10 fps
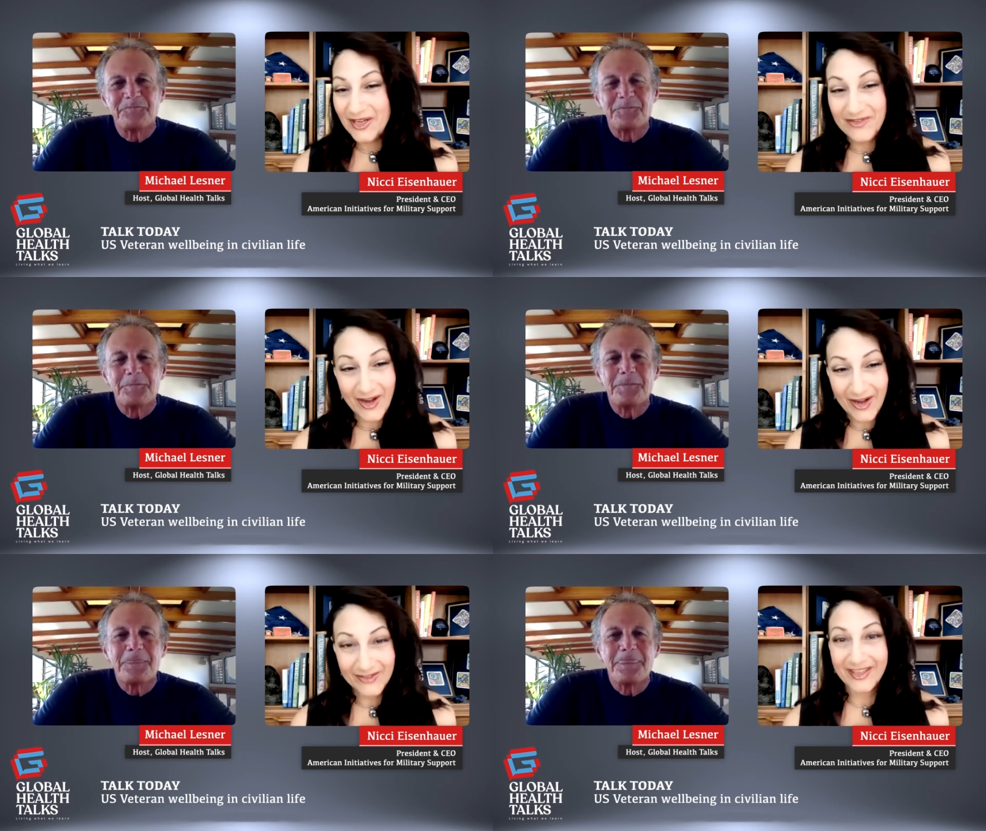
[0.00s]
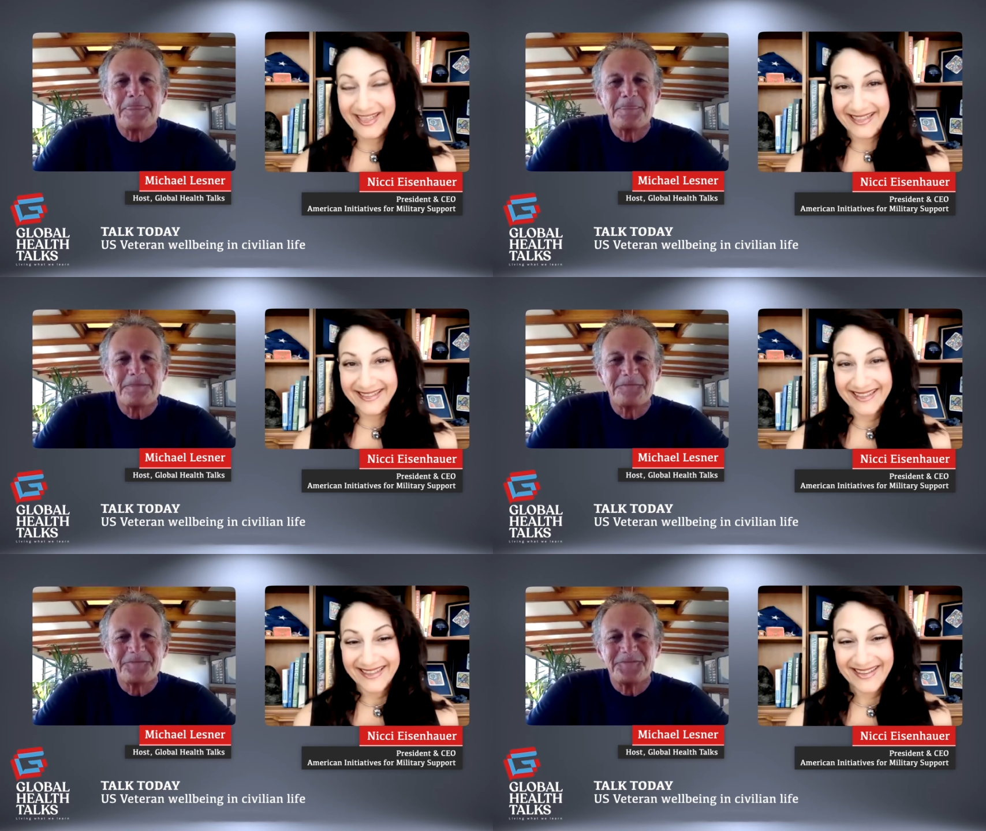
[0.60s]

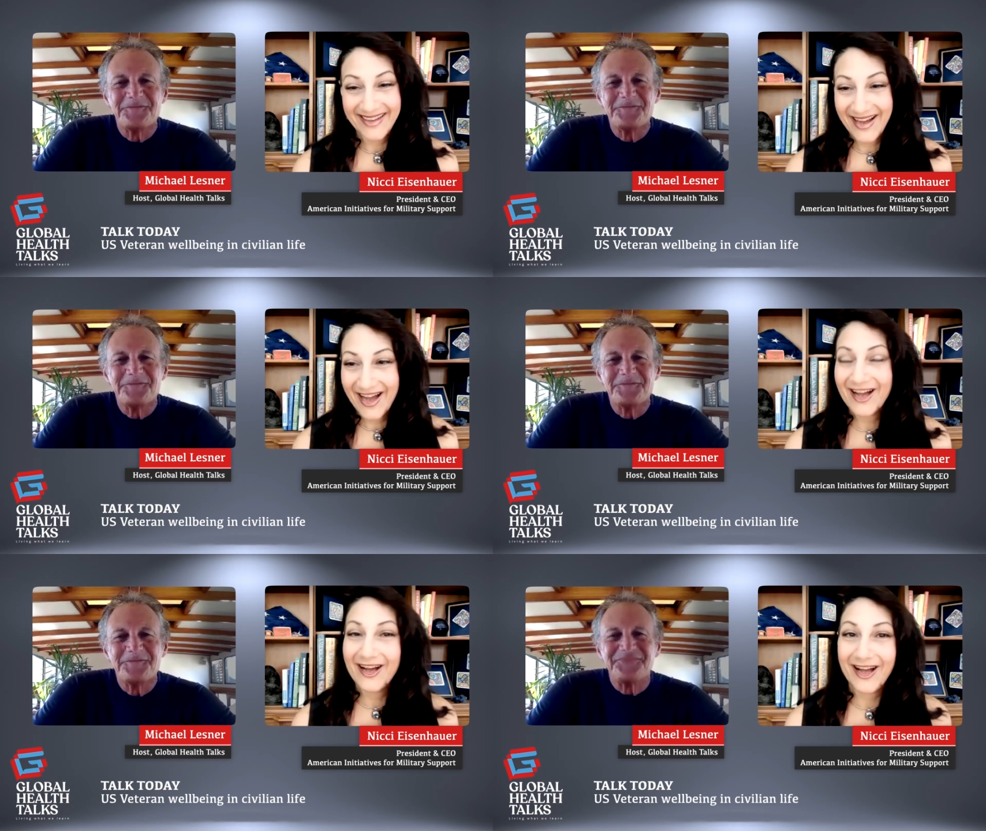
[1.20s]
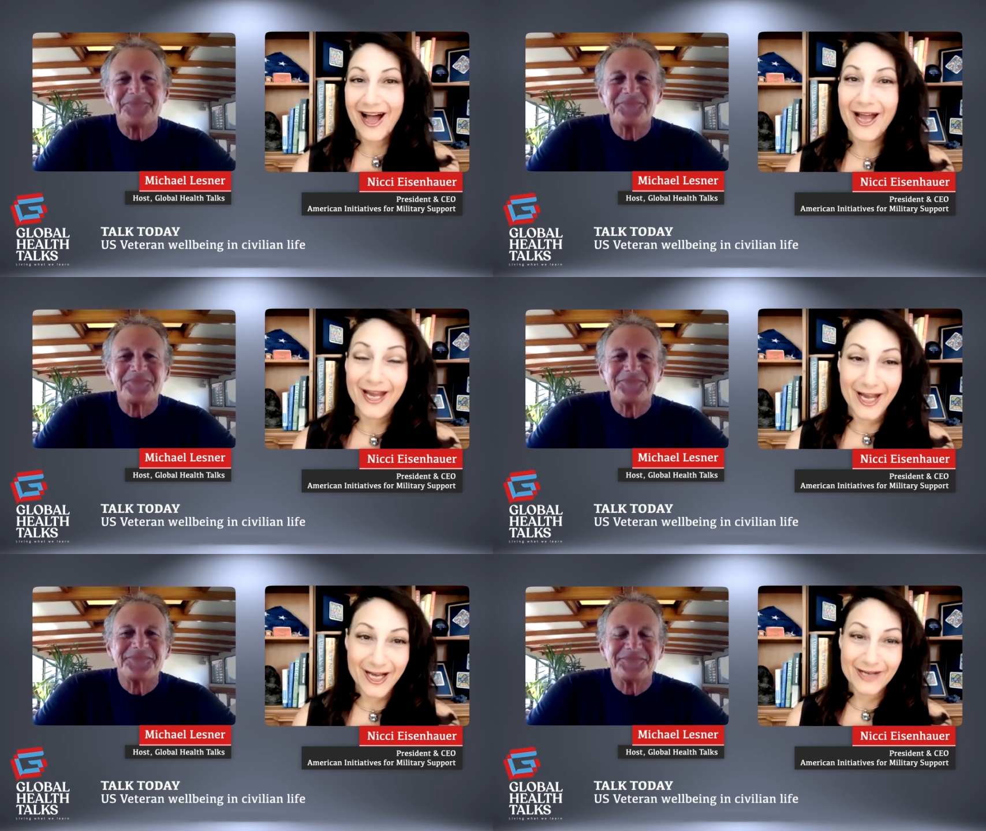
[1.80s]
Speaker 1: evolving. Uh, I
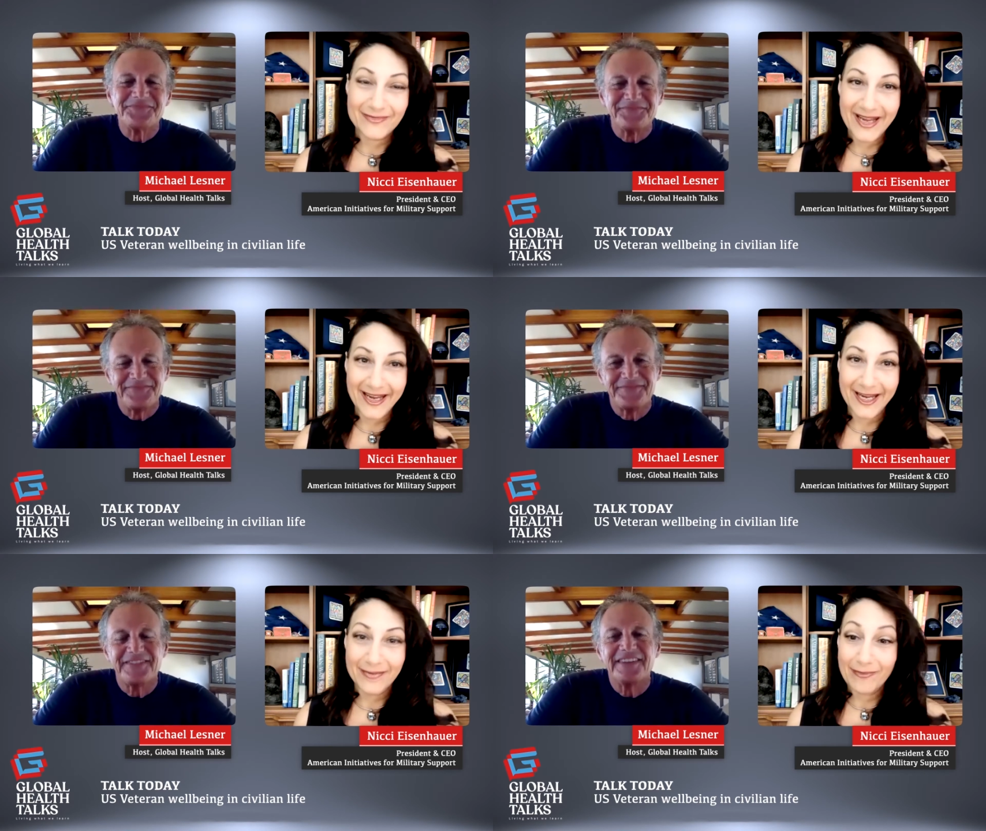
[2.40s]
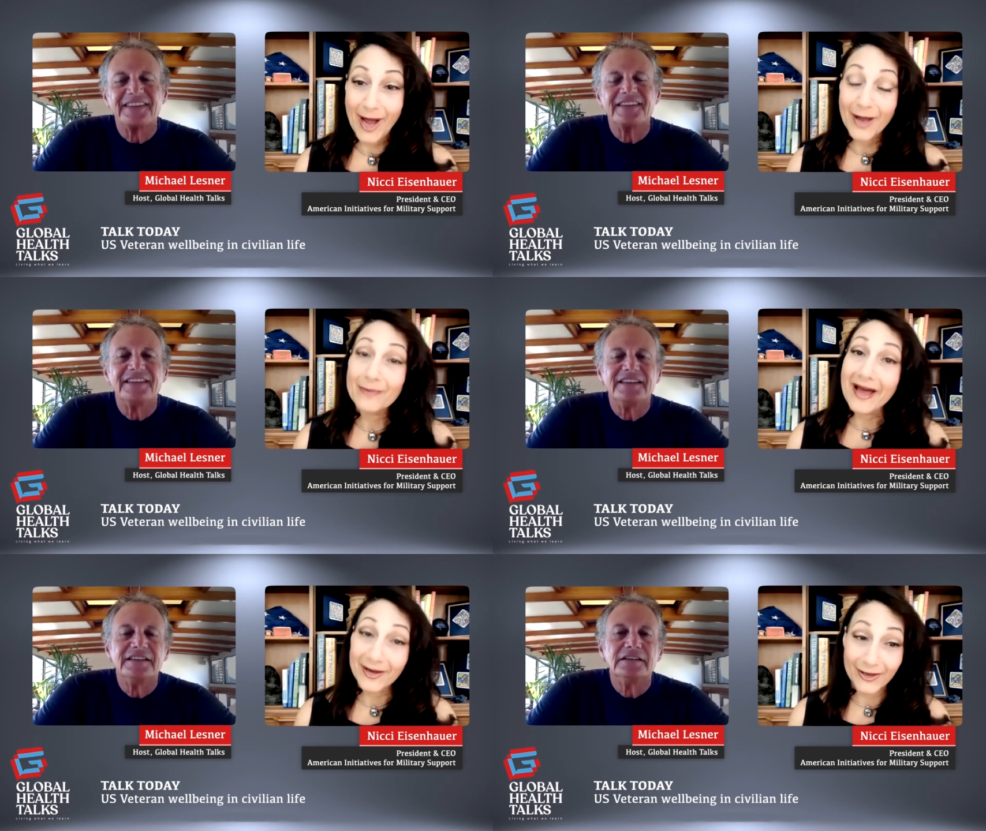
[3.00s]
am a
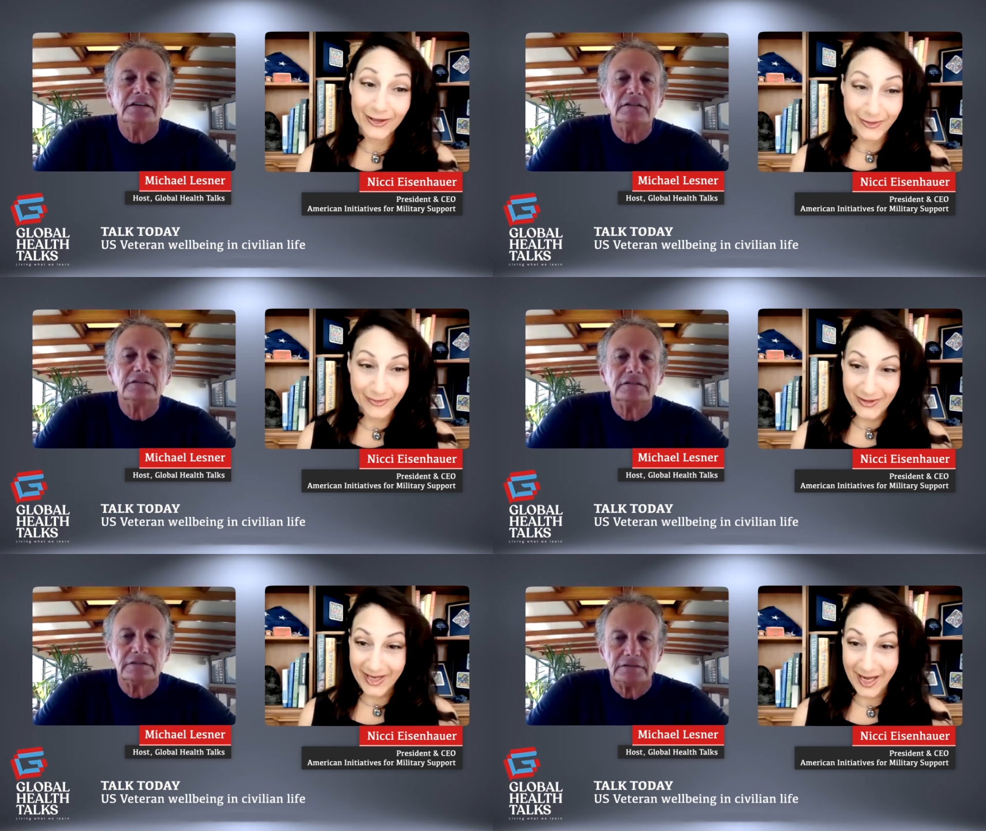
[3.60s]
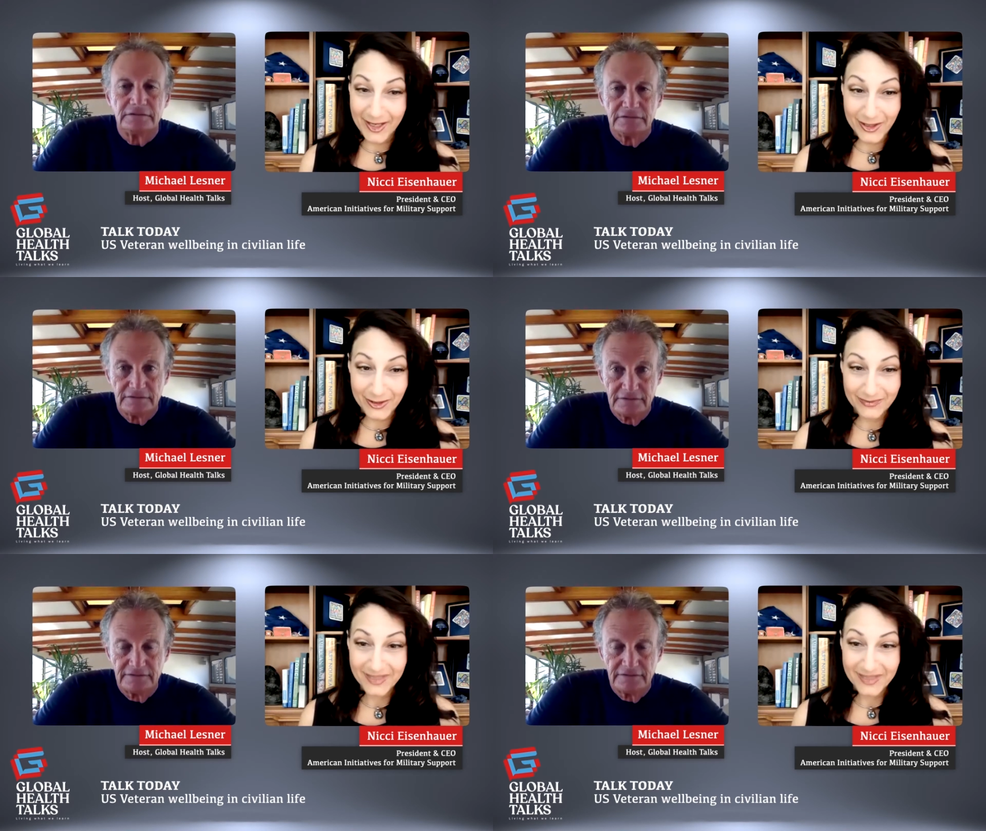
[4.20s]
biomedical communicator